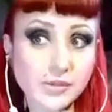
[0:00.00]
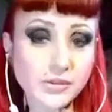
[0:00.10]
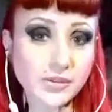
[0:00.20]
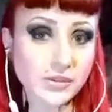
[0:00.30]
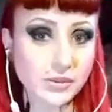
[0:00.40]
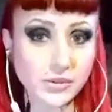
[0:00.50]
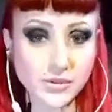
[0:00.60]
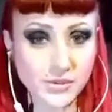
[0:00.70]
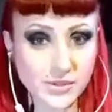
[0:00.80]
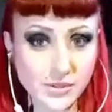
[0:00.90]
you're just a
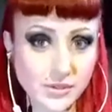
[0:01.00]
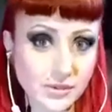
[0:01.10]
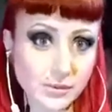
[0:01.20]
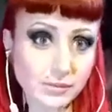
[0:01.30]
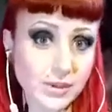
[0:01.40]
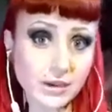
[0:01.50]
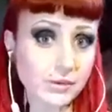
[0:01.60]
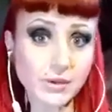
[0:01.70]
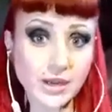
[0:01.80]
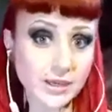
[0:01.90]
crossdresser who
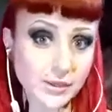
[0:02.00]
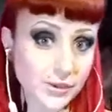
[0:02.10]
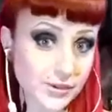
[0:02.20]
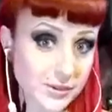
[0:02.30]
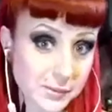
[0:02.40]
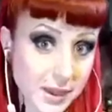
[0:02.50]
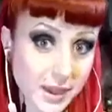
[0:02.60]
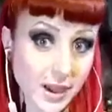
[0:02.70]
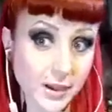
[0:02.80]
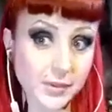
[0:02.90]
very rarely uses the
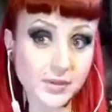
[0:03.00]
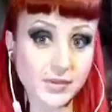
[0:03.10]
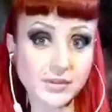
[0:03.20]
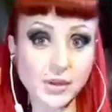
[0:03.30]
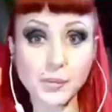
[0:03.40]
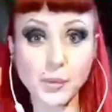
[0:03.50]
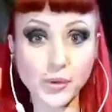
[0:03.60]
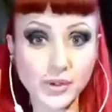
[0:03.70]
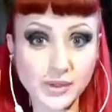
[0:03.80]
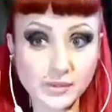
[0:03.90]
makeup, then there's no
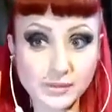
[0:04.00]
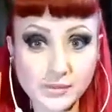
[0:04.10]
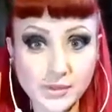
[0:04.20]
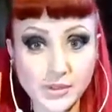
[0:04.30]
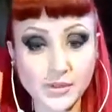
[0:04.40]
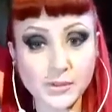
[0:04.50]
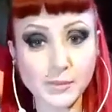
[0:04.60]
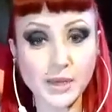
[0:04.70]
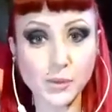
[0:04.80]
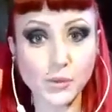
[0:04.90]
point in,
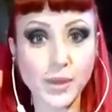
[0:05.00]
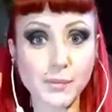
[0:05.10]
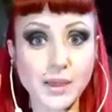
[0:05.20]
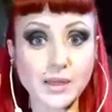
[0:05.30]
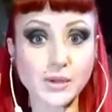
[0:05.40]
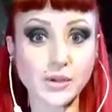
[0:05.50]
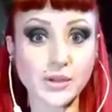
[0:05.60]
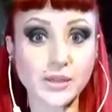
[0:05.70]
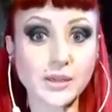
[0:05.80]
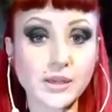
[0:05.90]
spending all that money on
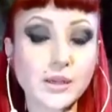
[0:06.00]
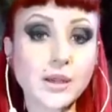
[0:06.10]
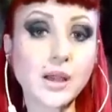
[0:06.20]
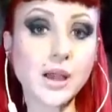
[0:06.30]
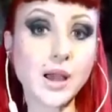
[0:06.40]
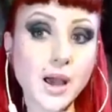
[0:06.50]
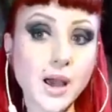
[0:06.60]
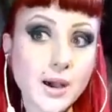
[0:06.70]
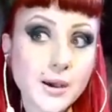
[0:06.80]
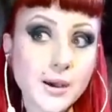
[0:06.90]
it.
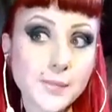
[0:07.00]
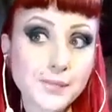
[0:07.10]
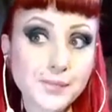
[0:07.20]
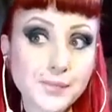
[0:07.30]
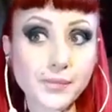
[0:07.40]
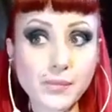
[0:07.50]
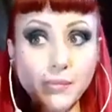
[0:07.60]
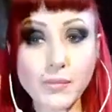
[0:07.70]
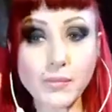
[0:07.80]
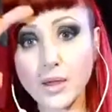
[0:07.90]
Um,
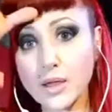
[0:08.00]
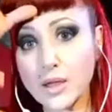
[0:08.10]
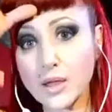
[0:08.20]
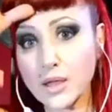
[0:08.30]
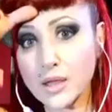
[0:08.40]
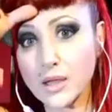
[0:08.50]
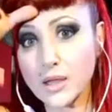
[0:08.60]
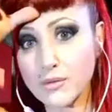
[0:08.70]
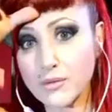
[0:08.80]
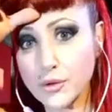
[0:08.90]

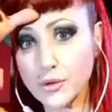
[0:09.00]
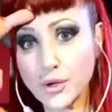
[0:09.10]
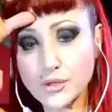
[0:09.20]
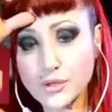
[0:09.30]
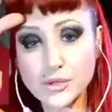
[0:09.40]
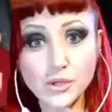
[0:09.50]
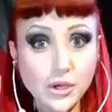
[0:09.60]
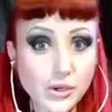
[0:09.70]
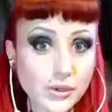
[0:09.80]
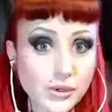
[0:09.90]
if you go to your
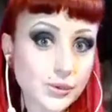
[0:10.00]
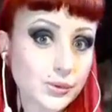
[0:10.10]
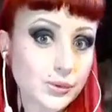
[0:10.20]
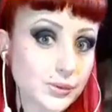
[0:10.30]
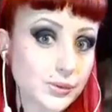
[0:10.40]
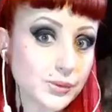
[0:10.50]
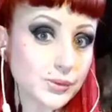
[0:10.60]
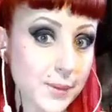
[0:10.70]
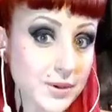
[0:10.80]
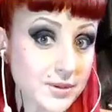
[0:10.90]
local
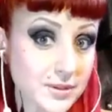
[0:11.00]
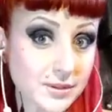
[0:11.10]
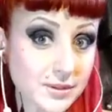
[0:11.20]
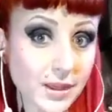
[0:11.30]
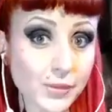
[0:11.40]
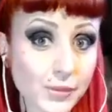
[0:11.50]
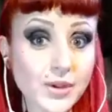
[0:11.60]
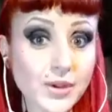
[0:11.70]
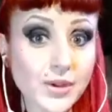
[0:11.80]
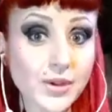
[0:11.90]
chemist, they've
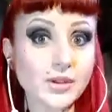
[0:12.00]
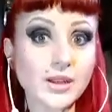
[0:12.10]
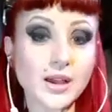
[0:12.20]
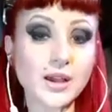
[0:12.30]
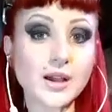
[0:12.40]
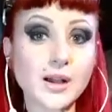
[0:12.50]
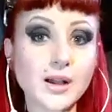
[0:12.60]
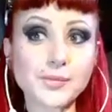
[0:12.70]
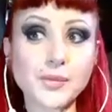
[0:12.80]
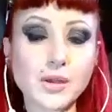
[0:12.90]
always got,
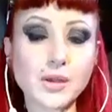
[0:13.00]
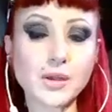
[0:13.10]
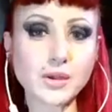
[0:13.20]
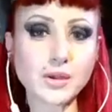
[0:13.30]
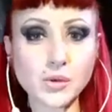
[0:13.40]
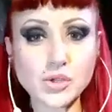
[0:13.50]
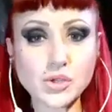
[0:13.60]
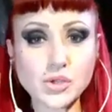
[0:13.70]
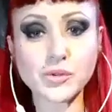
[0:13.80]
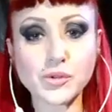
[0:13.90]
I don't know what
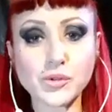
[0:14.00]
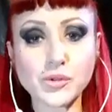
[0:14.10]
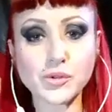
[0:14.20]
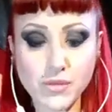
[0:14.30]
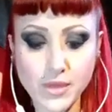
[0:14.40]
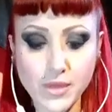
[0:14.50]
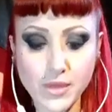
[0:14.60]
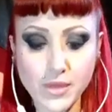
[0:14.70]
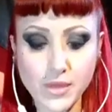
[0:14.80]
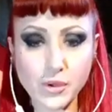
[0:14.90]
shops you have over there,
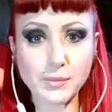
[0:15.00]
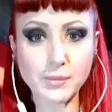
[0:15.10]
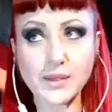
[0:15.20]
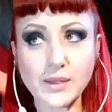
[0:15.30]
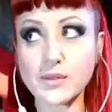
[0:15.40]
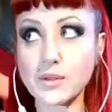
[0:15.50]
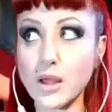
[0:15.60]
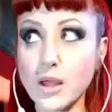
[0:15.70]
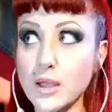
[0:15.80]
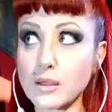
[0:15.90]
but we've got places
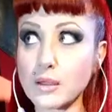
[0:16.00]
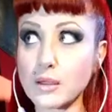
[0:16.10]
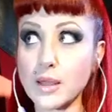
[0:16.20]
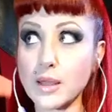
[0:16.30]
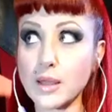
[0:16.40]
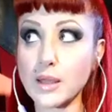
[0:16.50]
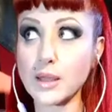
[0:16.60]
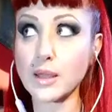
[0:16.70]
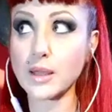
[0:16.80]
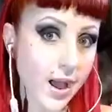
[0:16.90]
like Chemist
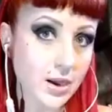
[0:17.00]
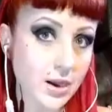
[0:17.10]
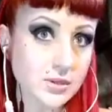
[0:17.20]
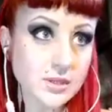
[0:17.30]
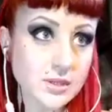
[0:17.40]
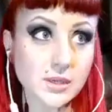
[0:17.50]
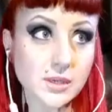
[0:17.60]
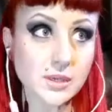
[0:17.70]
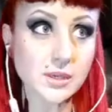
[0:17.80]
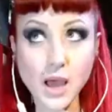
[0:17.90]
Warehouse.
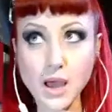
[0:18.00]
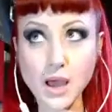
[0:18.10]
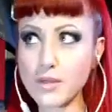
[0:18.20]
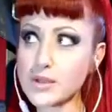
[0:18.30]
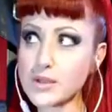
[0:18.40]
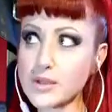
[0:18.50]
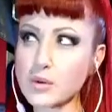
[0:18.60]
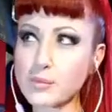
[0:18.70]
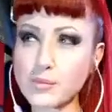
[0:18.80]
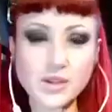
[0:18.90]
I think it's
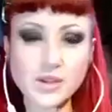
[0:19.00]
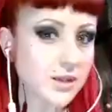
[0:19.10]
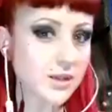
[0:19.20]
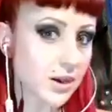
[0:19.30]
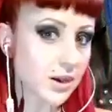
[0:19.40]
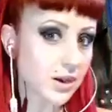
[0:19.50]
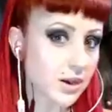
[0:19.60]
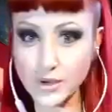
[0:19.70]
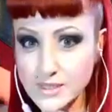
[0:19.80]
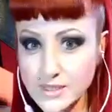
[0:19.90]
called Priceline or
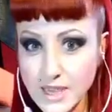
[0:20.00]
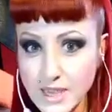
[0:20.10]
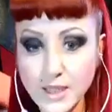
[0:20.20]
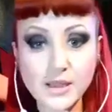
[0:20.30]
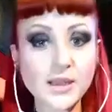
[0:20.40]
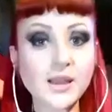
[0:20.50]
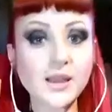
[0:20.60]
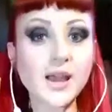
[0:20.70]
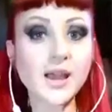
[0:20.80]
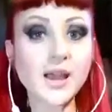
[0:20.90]
Price Attack.
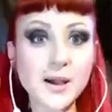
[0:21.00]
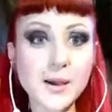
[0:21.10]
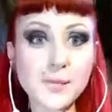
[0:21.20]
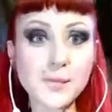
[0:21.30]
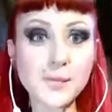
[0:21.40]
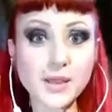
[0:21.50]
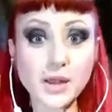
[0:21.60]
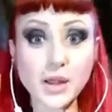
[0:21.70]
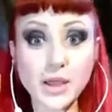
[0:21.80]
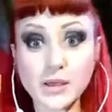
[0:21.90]
They're
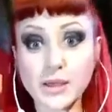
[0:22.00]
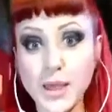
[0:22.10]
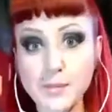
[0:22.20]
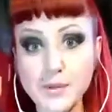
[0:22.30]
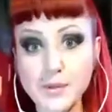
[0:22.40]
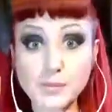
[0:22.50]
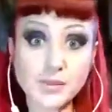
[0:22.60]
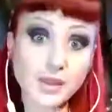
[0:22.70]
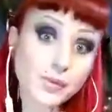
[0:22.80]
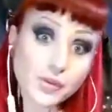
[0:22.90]
like a chemist, but
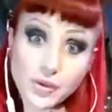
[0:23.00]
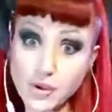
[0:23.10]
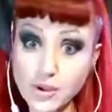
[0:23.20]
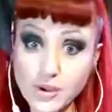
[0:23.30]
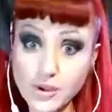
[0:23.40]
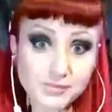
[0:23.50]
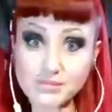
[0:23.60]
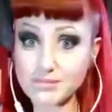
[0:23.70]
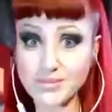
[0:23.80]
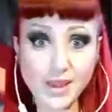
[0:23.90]
they've also got
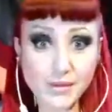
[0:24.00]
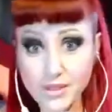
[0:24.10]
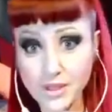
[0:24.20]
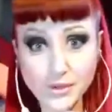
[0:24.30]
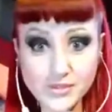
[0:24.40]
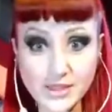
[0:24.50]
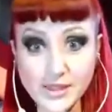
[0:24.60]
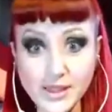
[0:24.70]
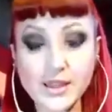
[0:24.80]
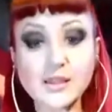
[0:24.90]
everything else in
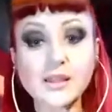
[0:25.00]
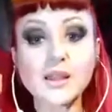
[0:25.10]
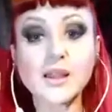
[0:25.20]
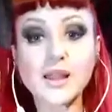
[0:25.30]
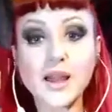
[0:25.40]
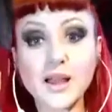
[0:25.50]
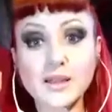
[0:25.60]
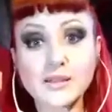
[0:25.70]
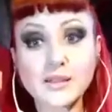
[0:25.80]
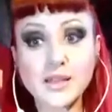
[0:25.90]
there.
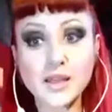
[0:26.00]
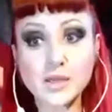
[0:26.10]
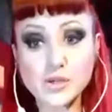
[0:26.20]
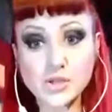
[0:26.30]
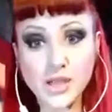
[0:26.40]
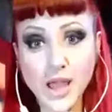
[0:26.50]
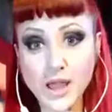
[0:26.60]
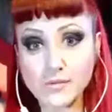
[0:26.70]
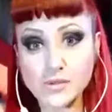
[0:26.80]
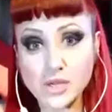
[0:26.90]
And they usually
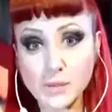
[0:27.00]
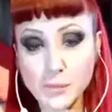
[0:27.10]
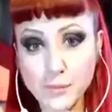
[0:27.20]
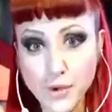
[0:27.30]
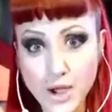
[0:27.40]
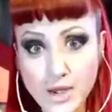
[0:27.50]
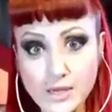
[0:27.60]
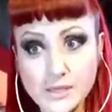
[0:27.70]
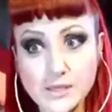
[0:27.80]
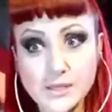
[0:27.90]
have cheaper
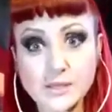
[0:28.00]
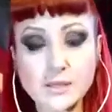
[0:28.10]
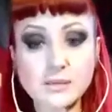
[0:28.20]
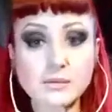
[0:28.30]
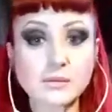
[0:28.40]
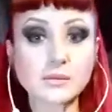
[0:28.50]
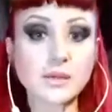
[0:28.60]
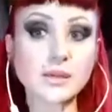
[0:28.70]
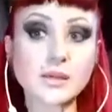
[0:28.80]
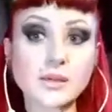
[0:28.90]
brands
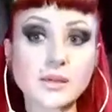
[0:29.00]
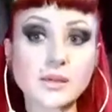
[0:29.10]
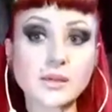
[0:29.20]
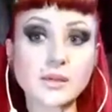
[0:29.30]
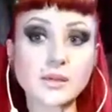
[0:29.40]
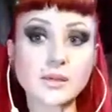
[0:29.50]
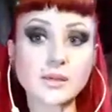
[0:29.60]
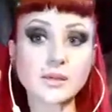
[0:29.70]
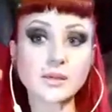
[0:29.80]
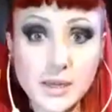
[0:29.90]
like
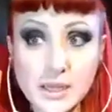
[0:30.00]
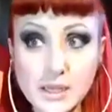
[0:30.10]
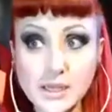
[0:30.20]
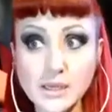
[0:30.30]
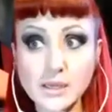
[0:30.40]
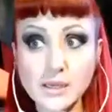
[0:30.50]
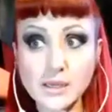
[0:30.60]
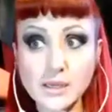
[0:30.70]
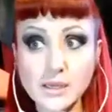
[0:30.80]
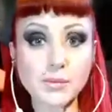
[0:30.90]
Maybelline and
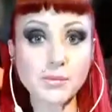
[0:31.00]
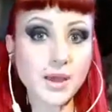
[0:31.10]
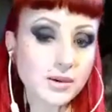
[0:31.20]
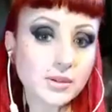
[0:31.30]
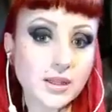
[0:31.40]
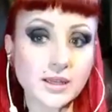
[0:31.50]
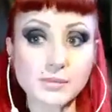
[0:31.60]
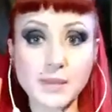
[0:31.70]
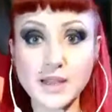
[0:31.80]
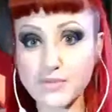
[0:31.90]
Rimmel and
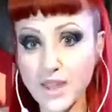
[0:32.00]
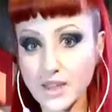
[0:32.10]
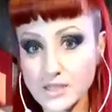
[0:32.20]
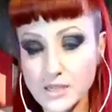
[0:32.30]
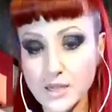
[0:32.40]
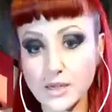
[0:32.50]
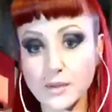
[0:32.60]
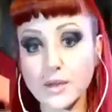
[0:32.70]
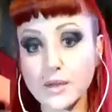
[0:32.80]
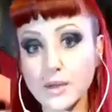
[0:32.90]
Max Factor.
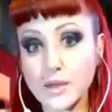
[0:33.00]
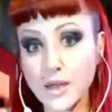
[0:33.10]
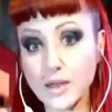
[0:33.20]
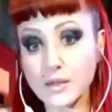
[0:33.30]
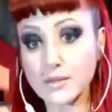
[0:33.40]
They're